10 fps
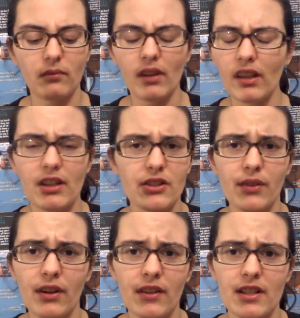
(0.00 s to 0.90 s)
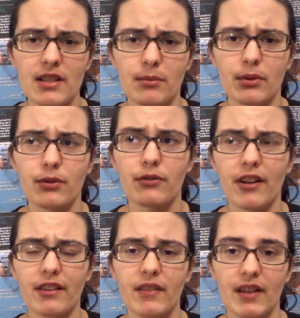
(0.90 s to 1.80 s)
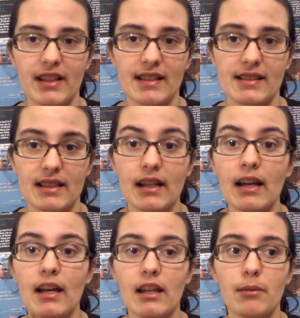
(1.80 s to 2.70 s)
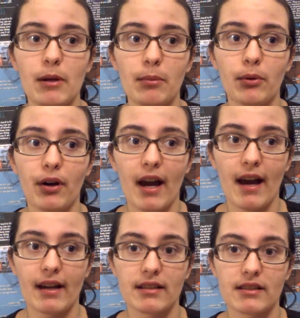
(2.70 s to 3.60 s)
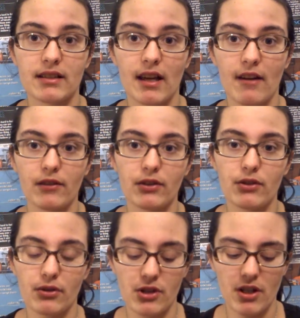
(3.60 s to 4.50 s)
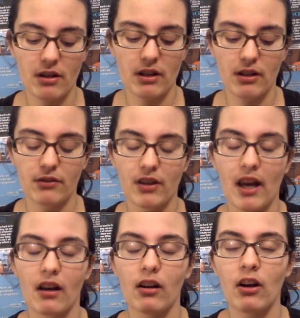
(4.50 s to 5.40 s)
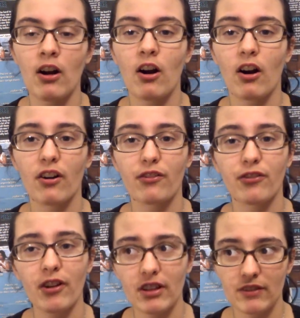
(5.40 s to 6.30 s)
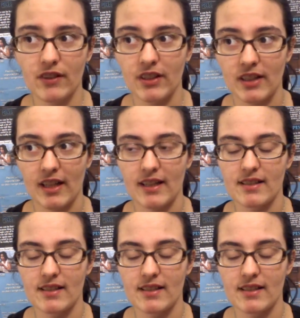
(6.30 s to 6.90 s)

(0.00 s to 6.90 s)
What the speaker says: And it's very, very simple, very, very easy. The people at Evolutionary Hoof Care are very, very nice.